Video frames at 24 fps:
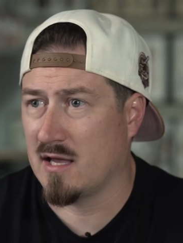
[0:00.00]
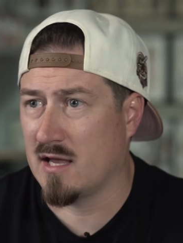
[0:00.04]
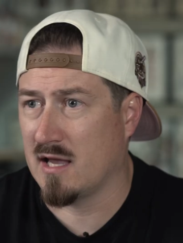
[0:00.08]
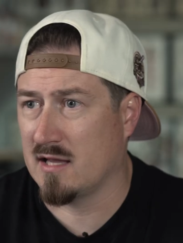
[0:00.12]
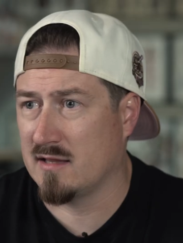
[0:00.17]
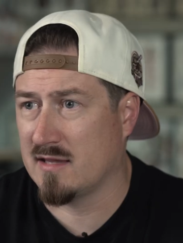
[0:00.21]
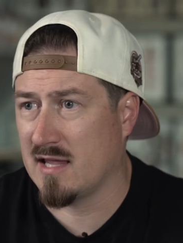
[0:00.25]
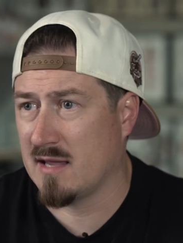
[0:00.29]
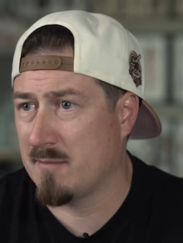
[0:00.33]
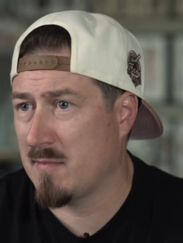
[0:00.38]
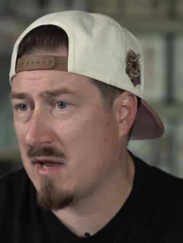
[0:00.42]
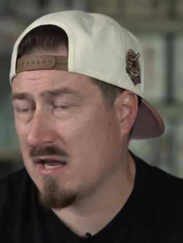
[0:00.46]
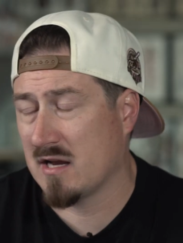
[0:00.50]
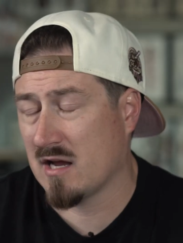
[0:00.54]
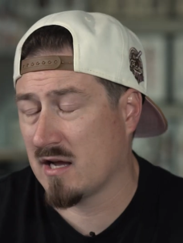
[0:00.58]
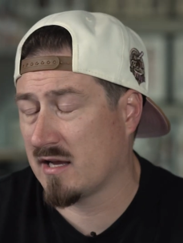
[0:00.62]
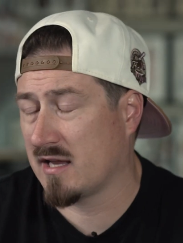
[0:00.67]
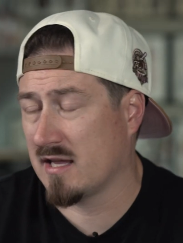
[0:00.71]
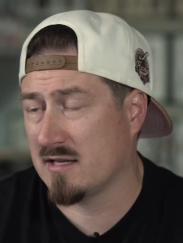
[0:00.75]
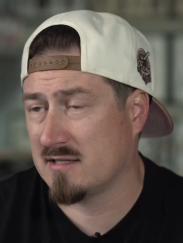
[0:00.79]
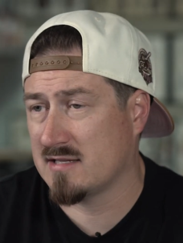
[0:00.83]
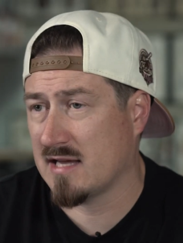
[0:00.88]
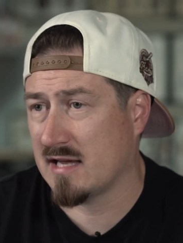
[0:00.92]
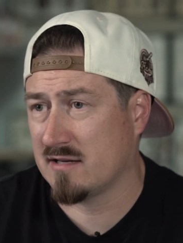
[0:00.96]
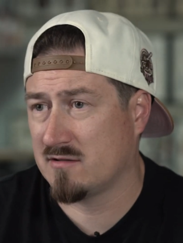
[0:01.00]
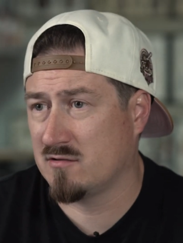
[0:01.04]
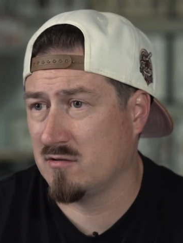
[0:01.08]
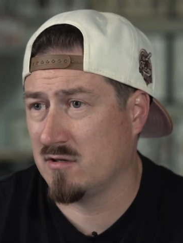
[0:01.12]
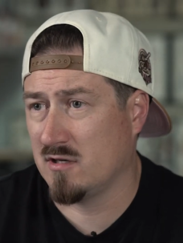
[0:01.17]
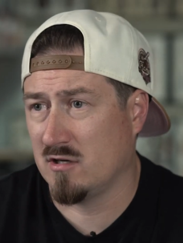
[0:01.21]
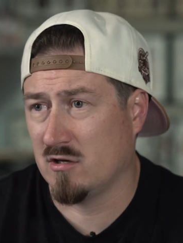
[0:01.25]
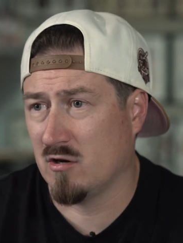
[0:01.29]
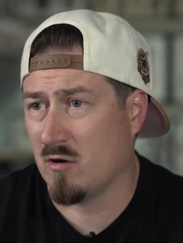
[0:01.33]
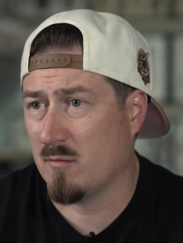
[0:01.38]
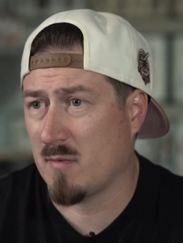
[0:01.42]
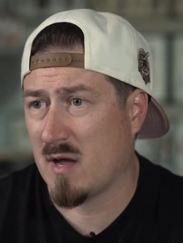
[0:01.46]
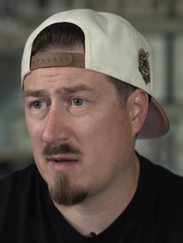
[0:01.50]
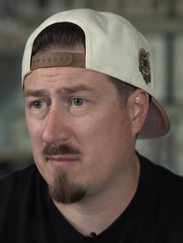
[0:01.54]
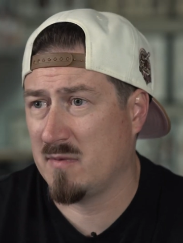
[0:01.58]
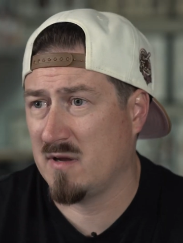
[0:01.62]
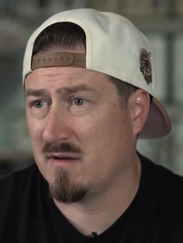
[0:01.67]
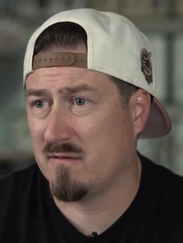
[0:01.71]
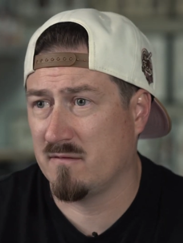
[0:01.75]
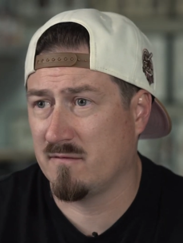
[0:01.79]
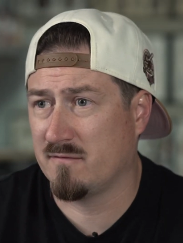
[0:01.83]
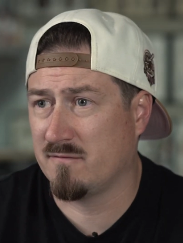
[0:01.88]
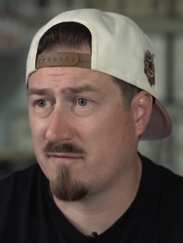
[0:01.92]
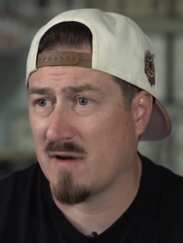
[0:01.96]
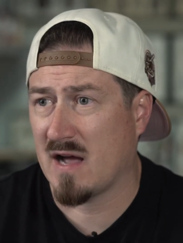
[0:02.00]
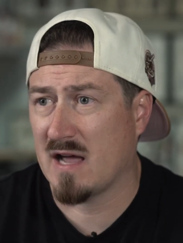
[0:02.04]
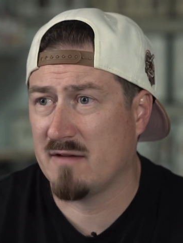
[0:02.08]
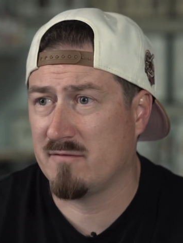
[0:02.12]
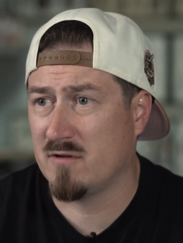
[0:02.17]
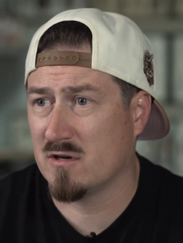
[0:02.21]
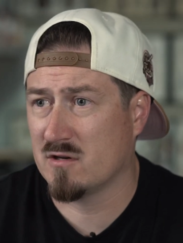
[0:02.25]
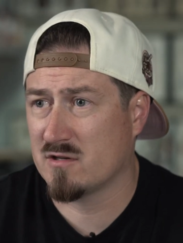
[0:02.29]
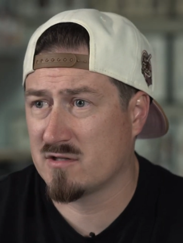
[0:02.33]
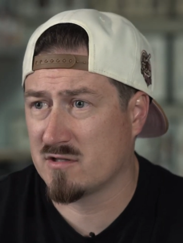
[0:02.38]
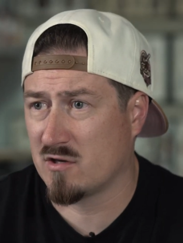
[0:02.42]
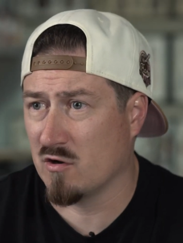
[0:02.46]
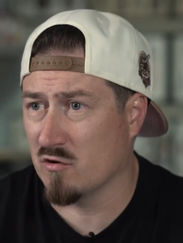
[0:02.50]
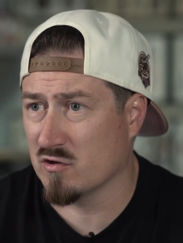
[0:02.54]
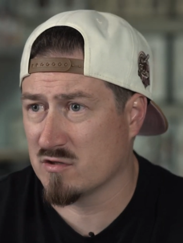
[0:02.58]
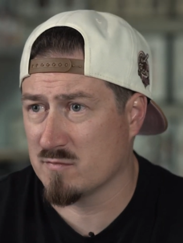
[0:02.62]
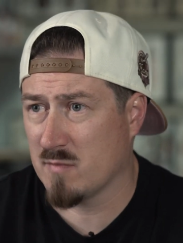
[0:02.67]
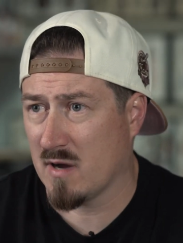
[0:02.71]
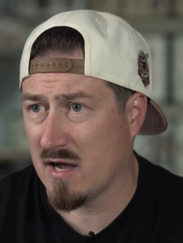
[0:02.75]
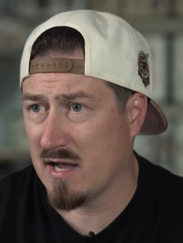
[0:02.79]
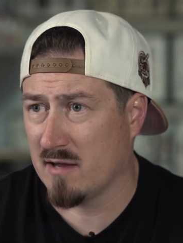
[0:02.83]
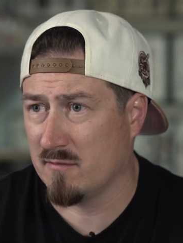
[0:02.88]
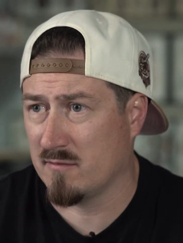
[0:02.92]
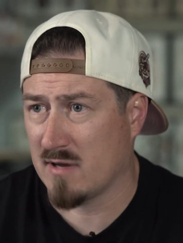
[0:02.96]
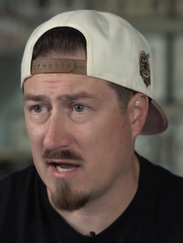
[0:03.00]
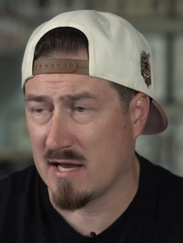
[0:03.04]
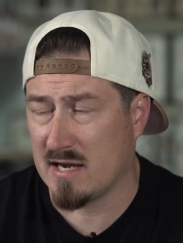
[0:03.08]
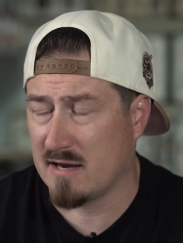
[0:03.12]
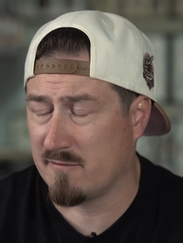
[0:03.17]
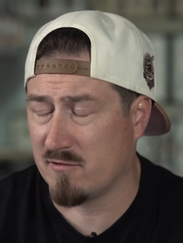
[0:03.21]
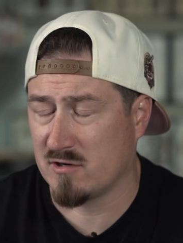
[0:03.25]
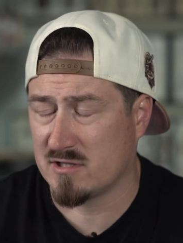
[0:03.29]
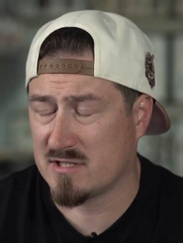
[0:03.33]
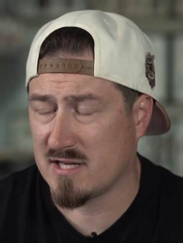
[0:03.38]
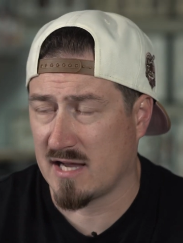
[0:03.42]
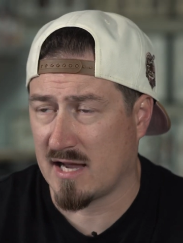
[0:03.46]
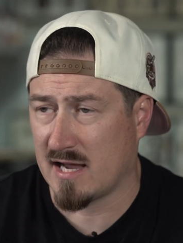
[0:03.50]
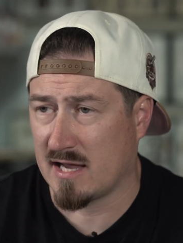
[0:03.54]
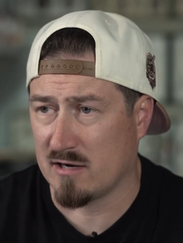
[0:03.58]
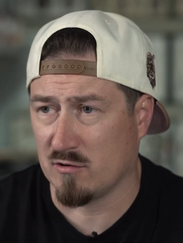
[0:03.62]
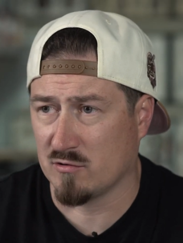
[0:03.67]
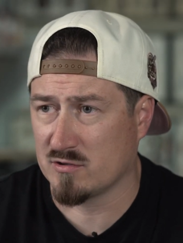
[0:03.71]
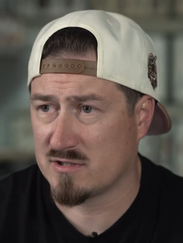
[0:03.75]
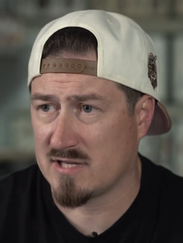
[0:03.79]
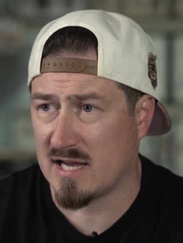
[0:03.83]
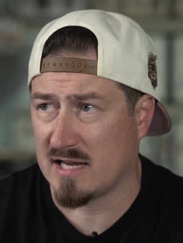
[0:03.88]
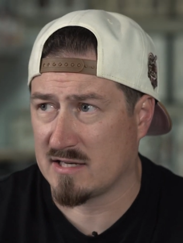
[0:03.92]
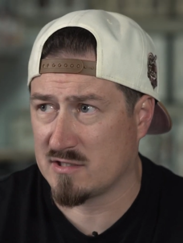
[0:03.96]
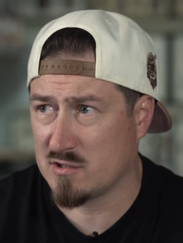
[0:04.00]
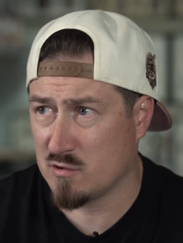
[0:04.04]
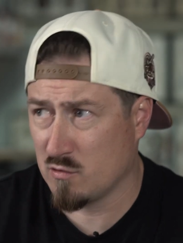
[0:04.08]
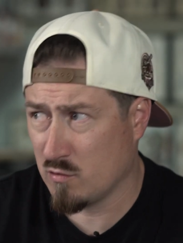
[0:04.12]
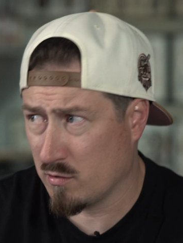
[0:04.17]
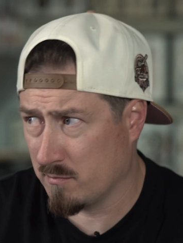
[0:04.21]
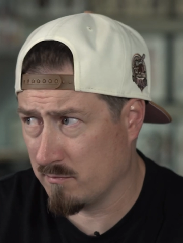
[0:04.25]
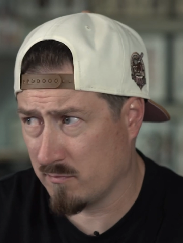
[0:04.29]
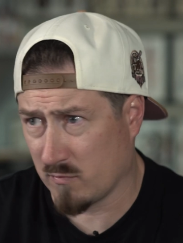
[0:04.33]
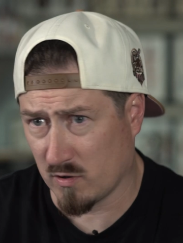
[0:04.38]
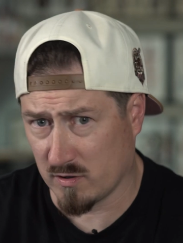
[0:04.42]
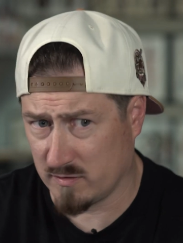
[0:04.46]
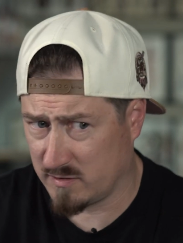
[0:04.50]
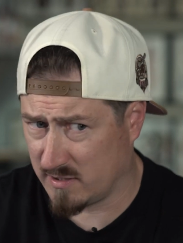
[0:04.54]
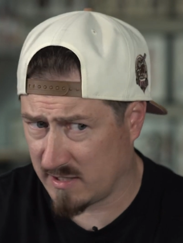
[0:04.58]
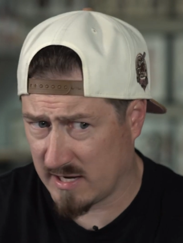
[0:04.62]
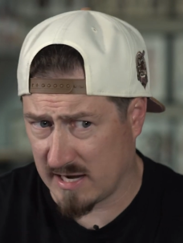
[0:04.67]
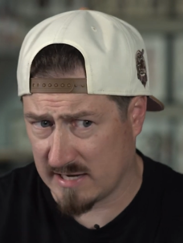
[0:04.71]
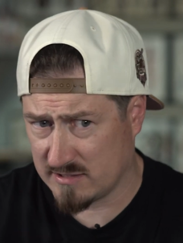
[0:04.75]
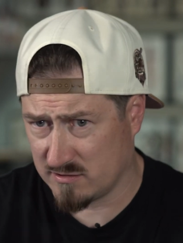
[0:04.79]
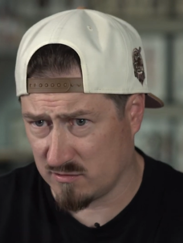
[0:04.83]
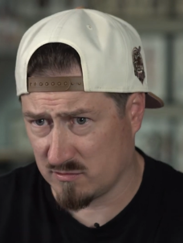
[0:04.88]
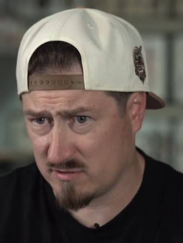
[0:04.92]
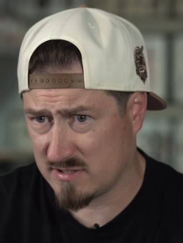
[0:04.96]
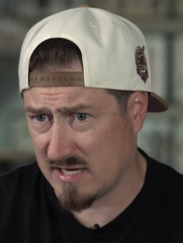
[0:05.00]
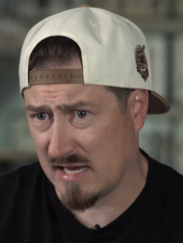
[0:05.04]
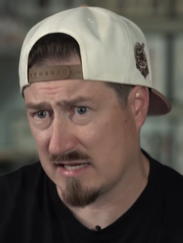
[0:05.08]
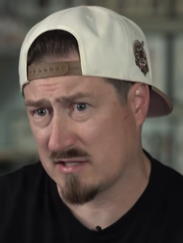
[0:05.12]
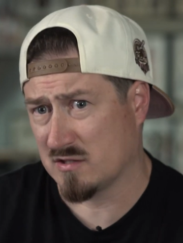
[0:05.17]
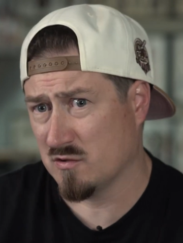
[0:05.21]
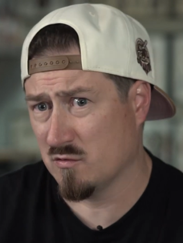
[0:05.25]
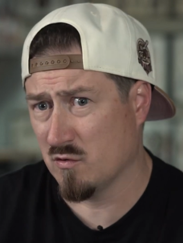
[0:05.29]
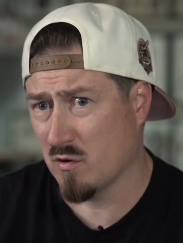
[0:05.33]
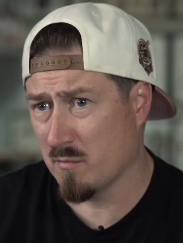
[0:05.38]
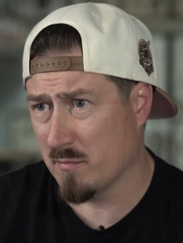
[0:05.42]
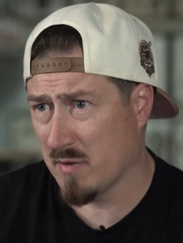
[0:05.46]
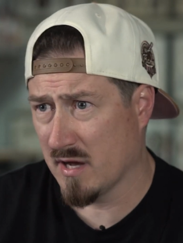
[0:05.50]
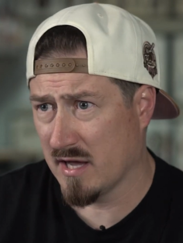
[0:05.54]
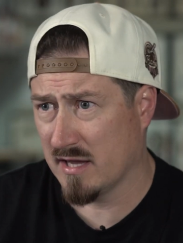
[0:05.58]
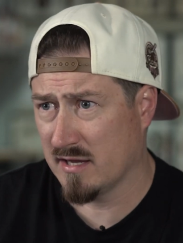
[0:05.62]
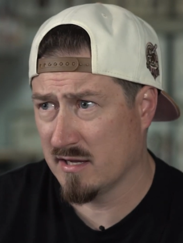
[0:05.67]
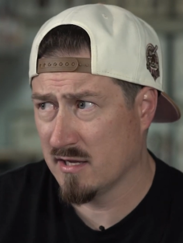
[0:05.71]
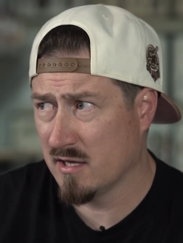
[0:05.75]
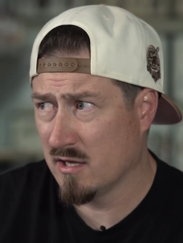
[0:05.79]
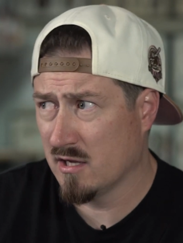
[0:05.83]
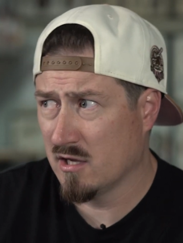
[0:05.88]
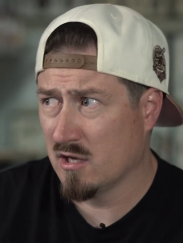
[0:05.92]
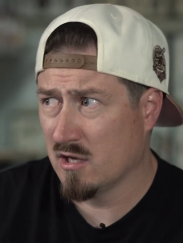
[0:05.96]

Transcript: and they may not get tattooed. You know, it might be 5 years goes by. I don't tattoo them, or the guys don't tattoo them, but